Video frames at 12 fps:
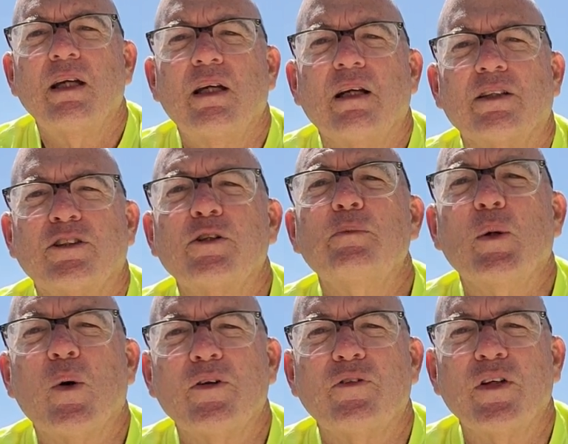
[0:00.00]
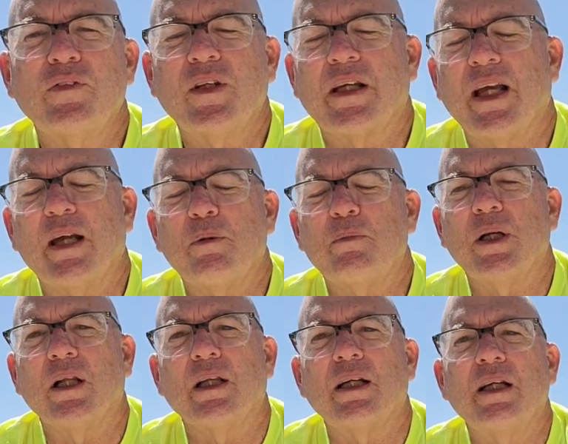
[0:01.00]
excuse me, one fifth the
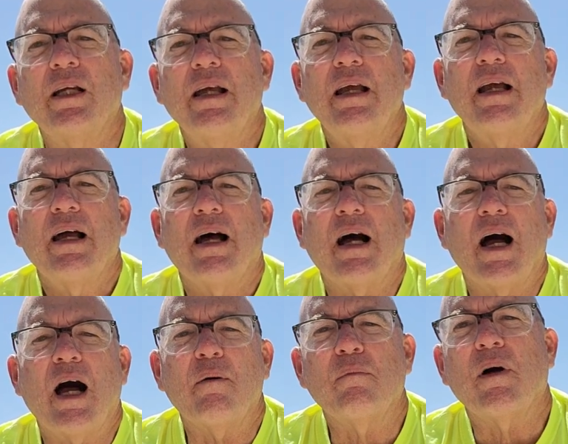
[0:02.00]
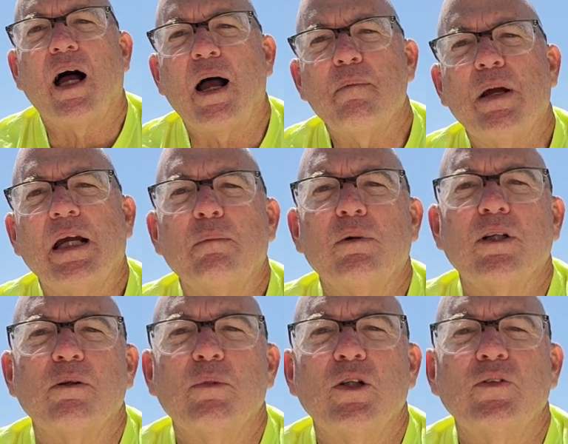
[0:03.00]
capability um, I'm able
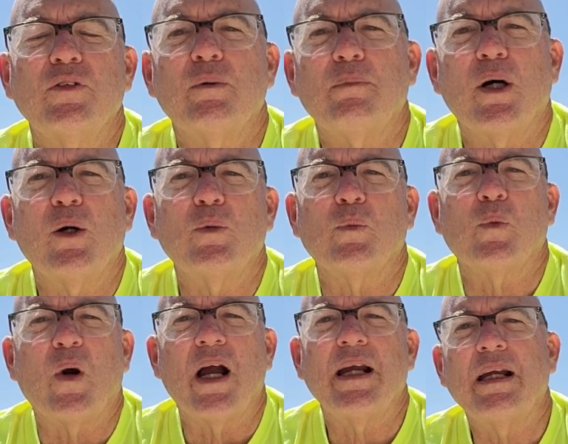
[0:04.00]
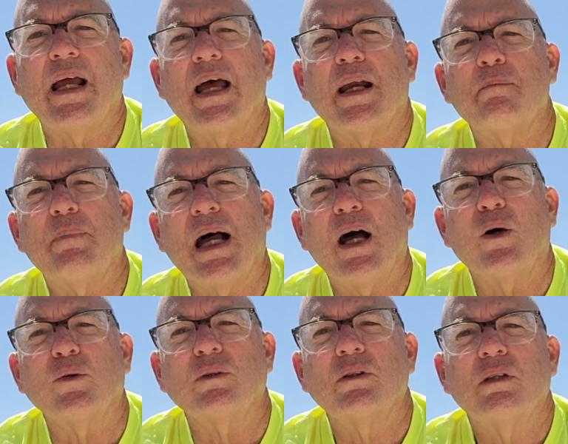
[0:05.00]
to move the boat right at
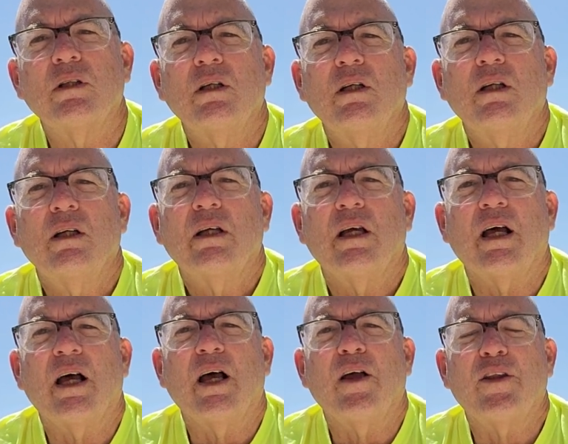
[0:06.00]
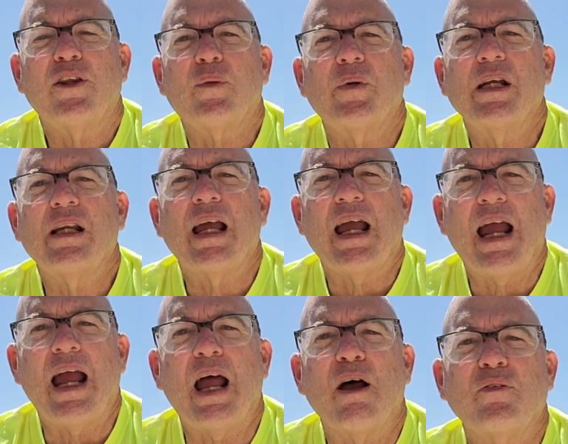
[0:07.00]
about uh, three and a
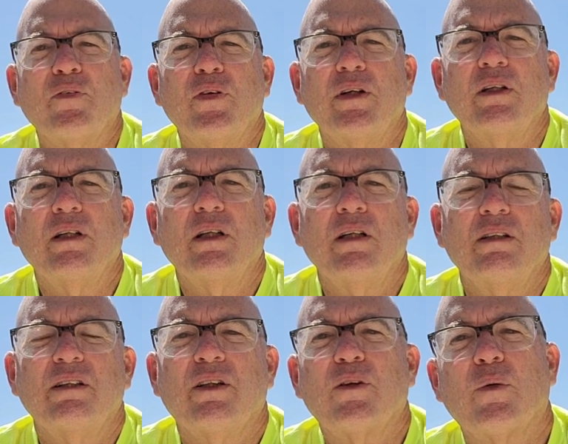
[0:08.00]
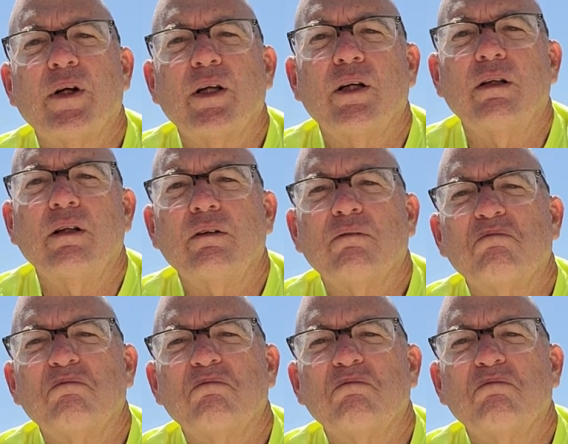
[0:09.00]
half to three and the